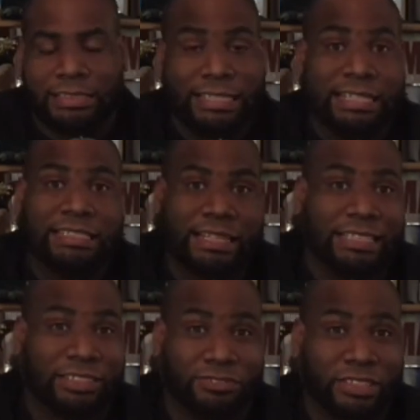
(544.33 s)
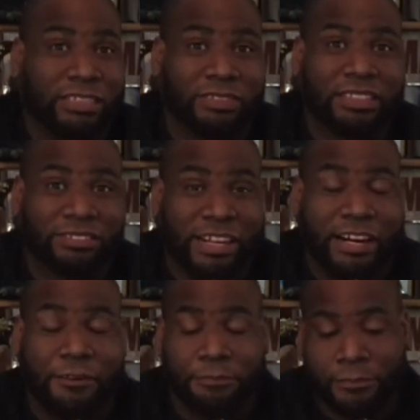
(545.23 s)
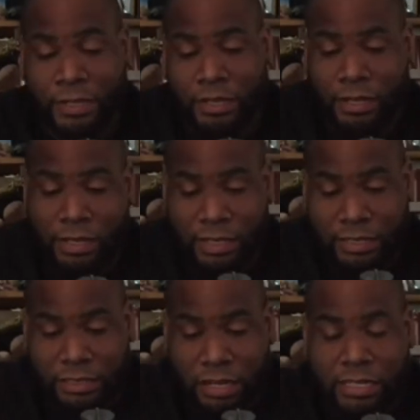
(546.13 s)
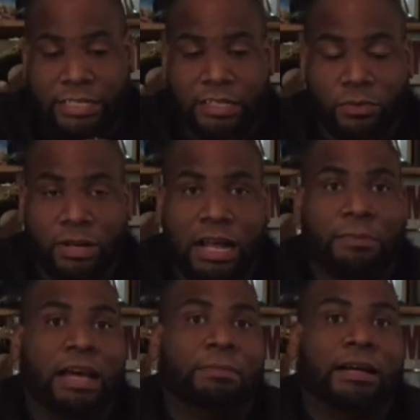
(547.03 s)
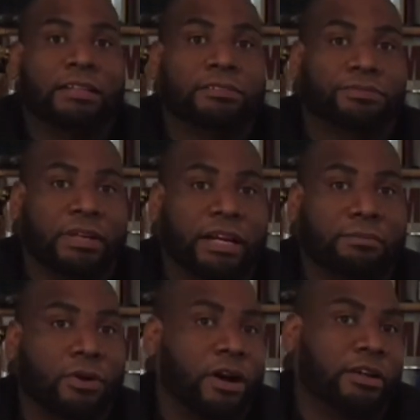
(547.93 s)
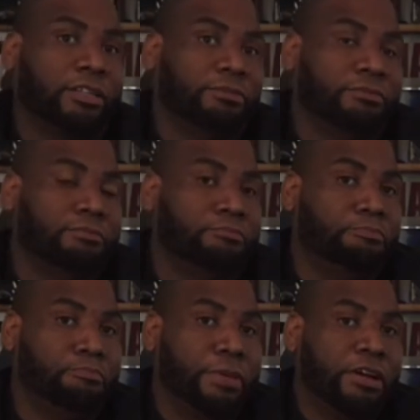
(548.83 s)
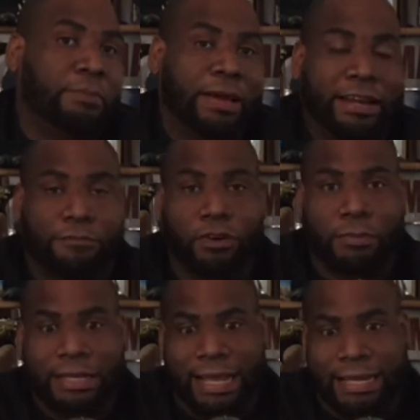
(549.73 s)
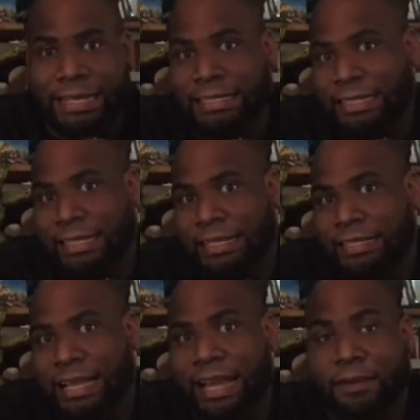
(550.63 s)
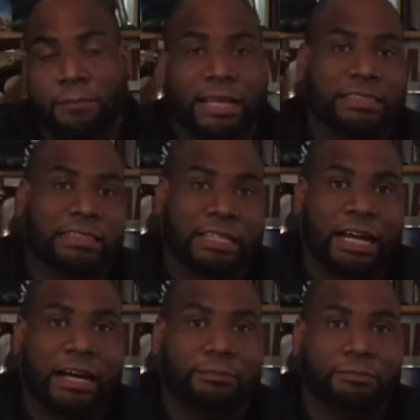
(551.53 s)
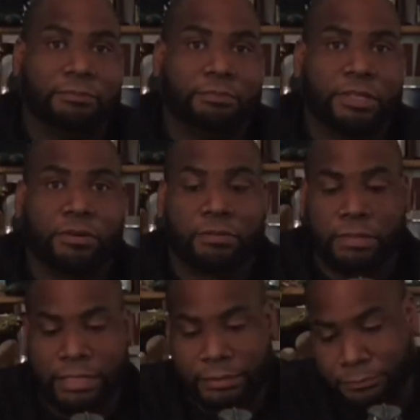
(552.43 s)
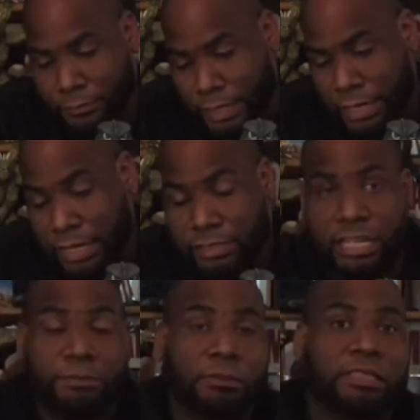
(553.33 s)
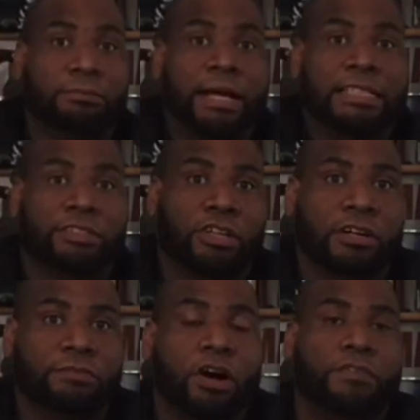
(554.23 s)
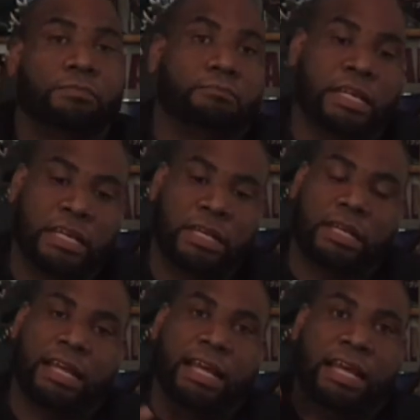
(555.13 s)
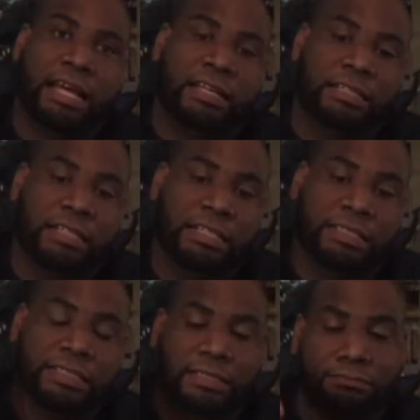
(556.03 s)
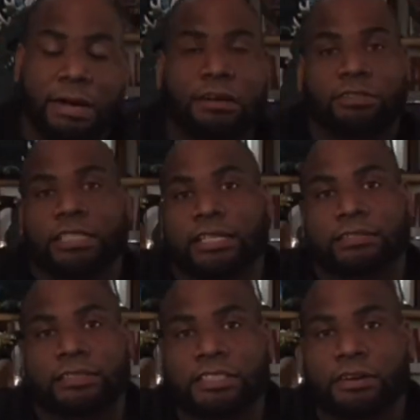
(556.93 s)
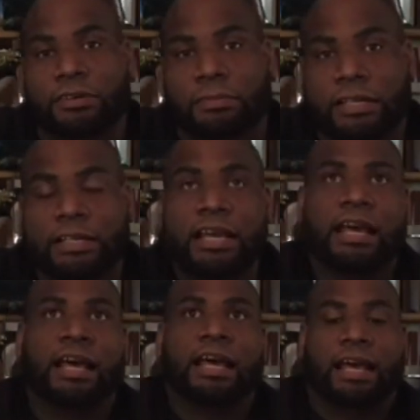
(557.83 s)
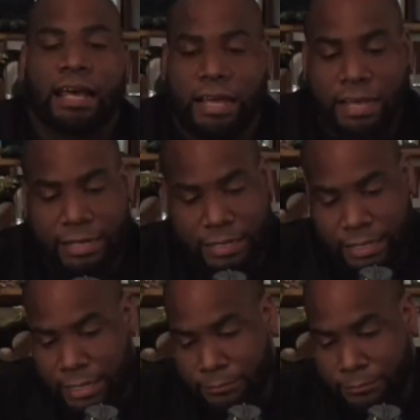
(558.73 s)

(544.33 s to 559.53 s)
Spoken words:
these things are really, really rare. So I was like, you know what? I'm gonna have my good friend Mark build and paint it for me, and he did an amazing job, you know what I mean? So that's pretty much the backstory involving me and this model kit, you know what I mean? And